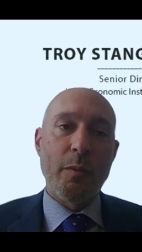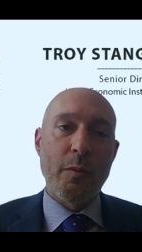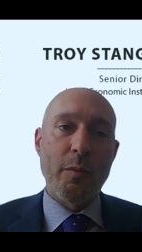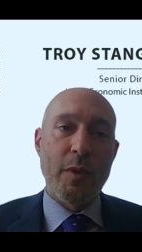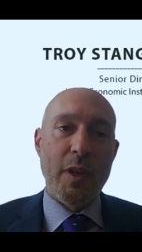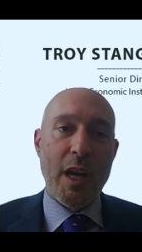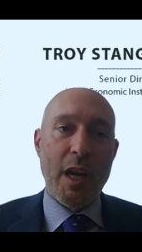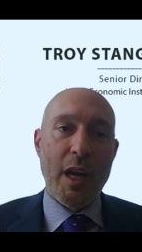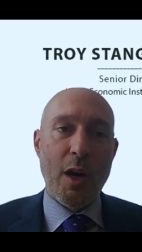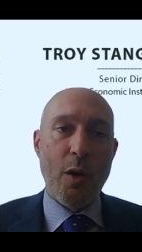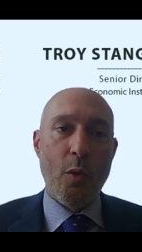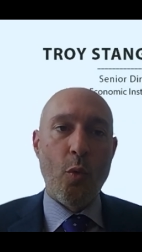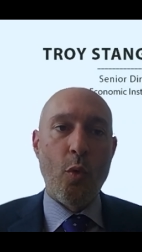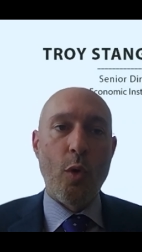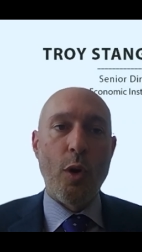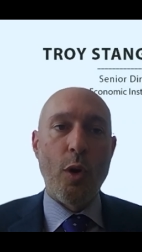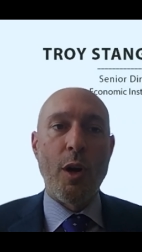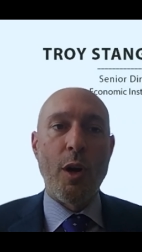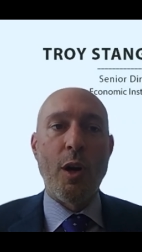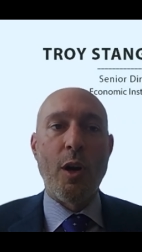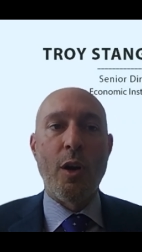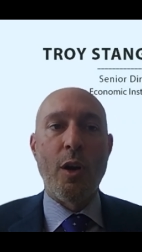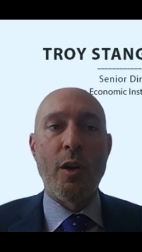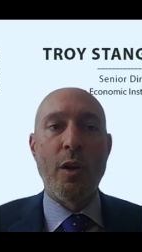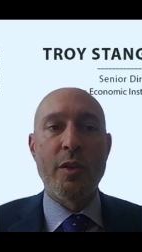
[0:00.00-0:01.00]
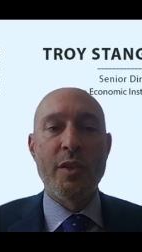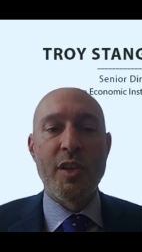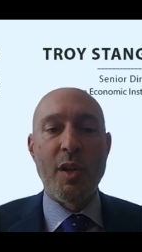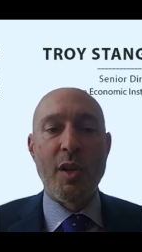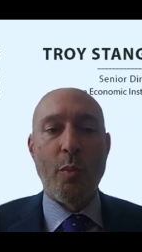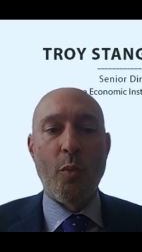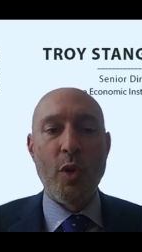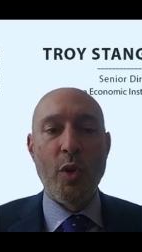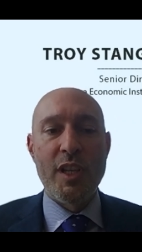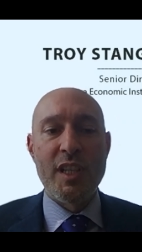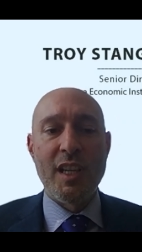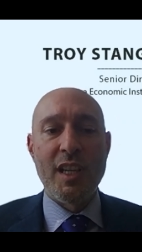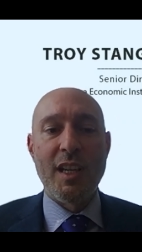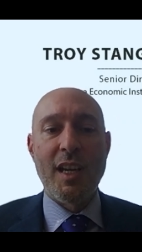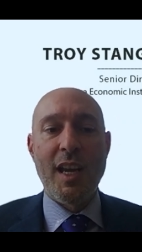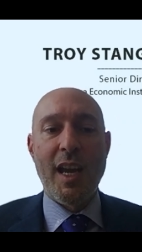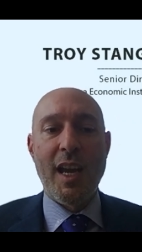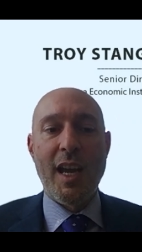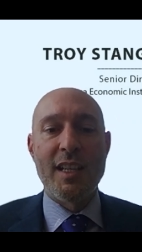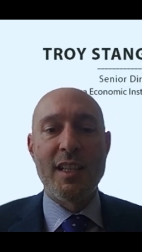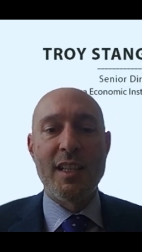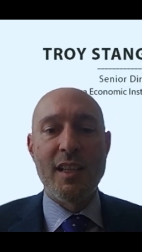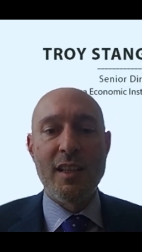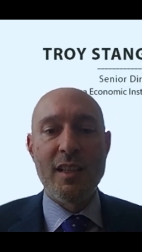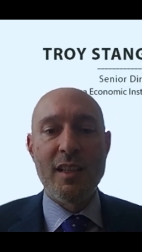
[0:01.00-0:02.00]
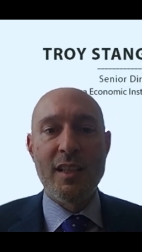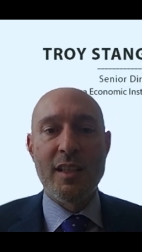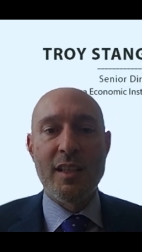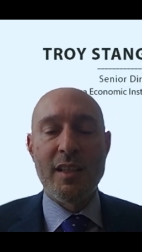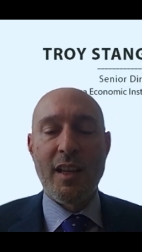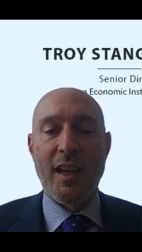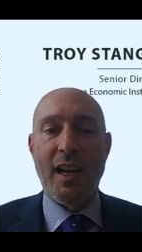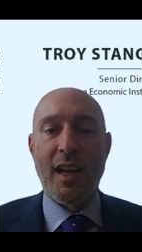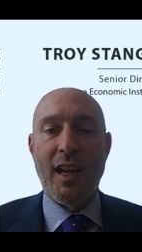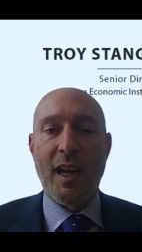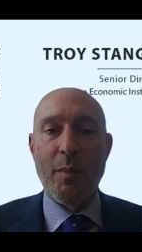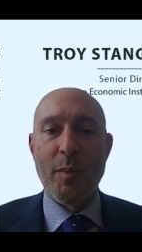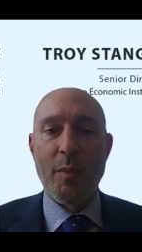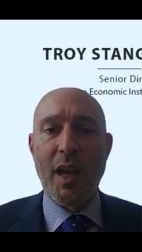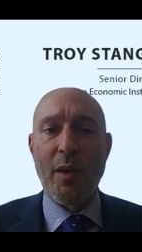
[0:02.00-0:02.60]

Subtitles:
There were some recent cases that